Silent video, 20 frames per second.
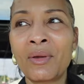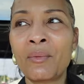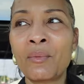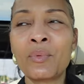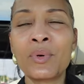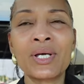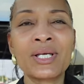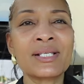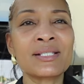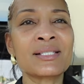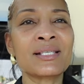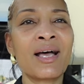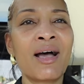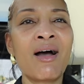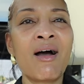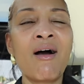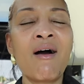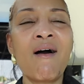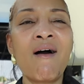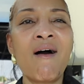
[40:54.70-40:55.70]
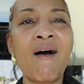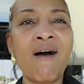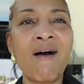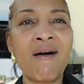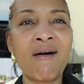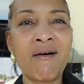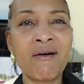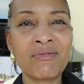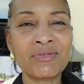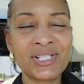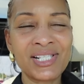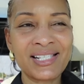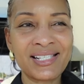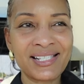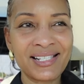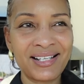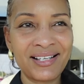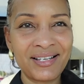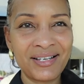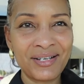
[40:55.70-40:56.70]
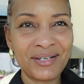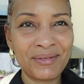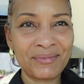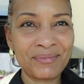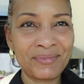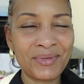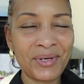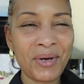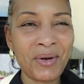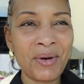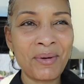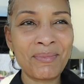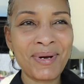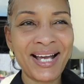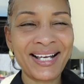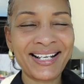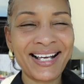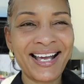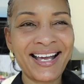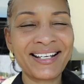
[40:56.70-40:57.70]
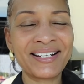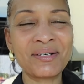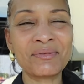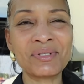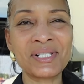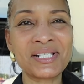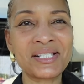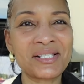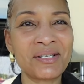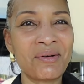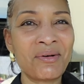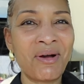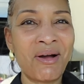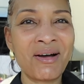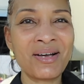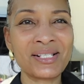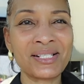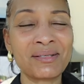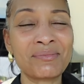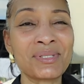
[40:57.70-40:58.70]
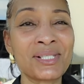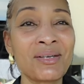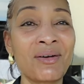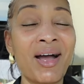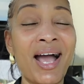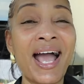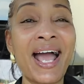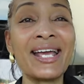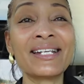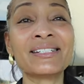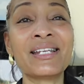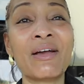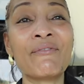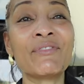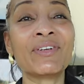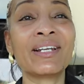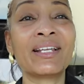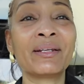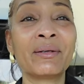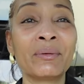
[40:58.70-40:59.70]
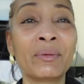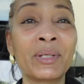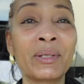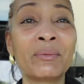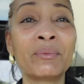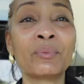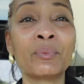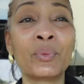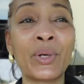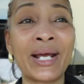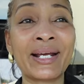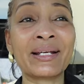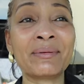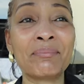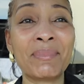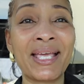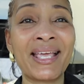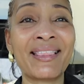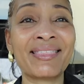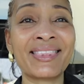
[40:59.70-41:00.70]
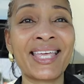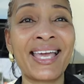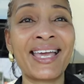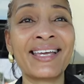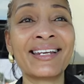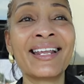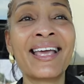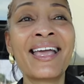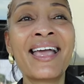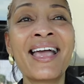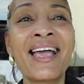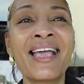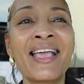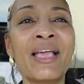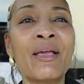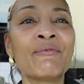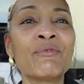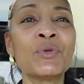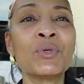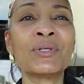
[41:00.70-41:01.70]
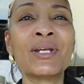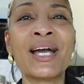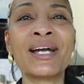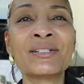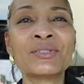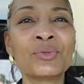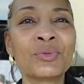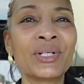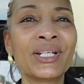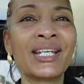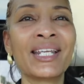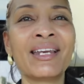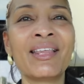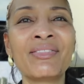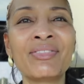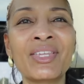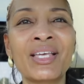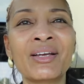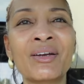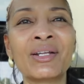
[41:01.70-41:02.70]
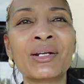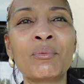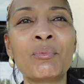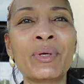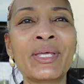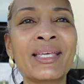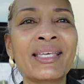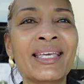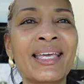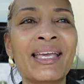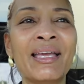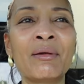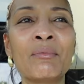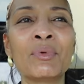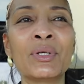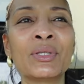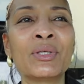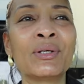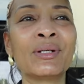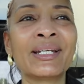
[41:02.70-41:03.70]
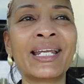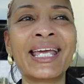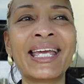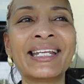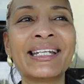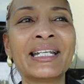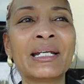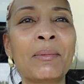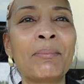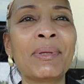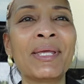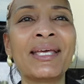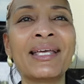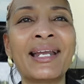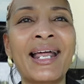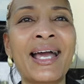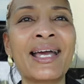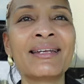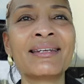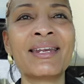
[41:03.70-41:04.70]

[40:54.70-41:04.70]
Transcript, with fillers: was awesome. Oh my God, it was so awesome. So I definitely recommend that. If you're not doing anything on the weekend, when you're laying in the bed, I